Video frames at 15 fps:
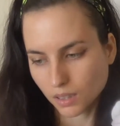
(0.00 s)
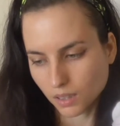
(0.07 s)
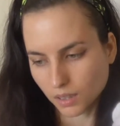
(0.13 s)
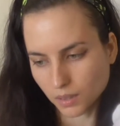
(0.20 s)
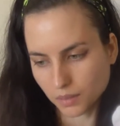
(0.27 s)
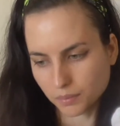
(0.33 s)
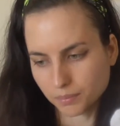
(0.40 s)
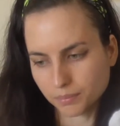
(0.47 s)

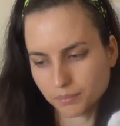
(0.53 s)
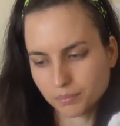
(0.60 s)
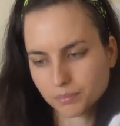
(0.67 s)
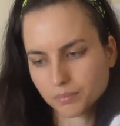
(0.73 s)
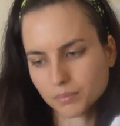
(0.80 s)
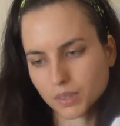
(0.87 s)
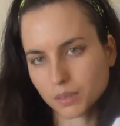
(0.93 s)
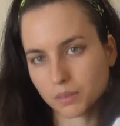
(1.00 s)
um,
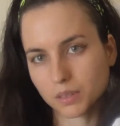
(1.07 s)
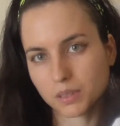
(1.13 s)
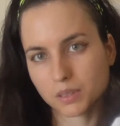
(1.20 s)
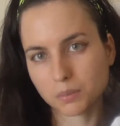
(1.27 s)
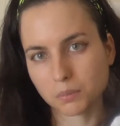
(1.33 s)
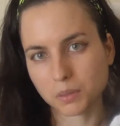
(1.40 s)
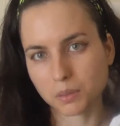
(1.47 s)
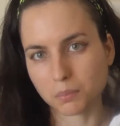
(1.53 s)
there is
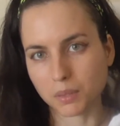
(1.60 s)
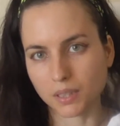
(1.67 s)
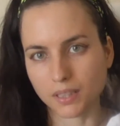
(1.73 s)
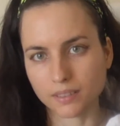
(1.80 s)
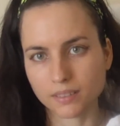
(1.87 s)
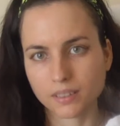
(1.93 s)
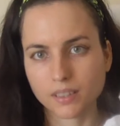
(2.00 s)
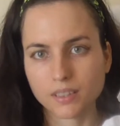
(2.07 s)
some
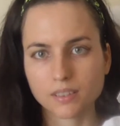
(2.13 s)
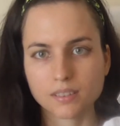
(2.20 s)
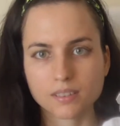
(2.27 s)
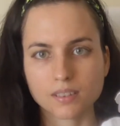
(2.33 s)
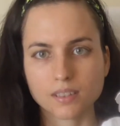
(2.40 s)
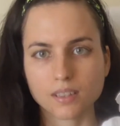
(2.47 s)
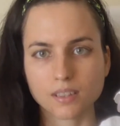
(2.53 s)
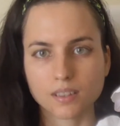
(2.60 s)

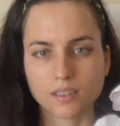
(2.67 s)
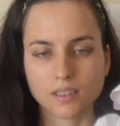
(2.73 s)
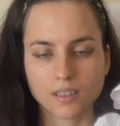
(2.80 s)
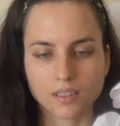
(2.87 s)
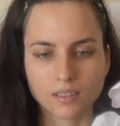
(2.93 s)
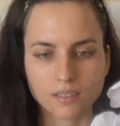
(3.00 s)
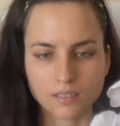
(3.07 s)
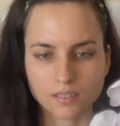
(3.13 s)
similarities in like